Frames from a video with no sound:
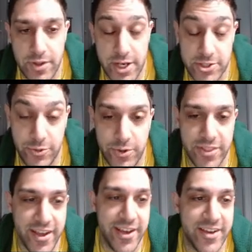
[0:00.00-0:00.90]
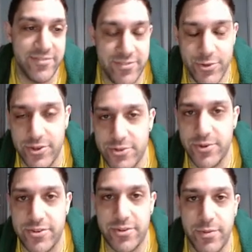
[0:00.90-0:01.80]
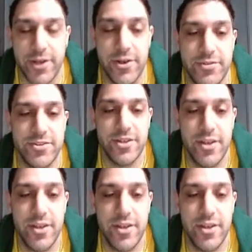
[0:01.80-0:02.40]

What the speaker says: and they actually won that game. Of course, it wasn't the playoffs.